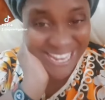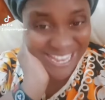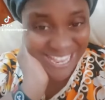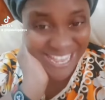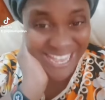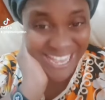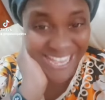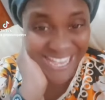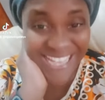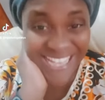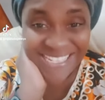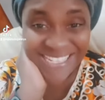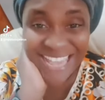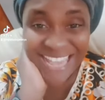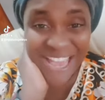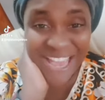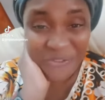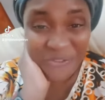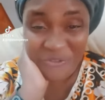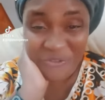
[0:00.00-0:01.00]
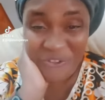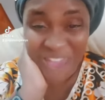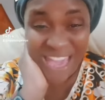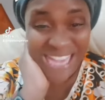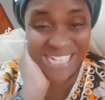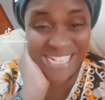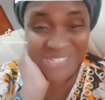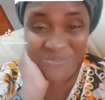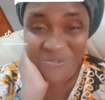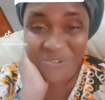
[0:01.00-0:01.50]
He's a
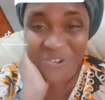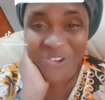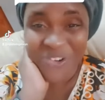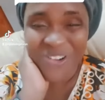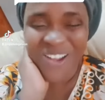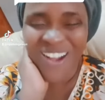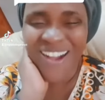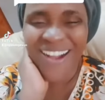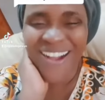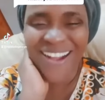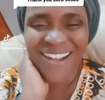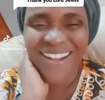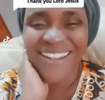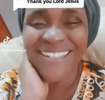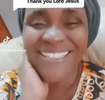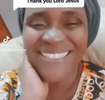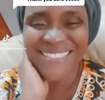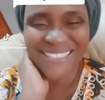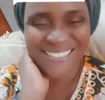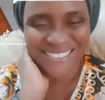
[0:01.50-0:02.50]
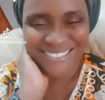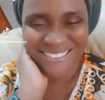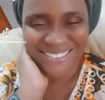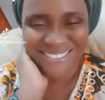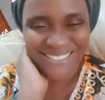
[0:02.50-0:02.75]
faithful God.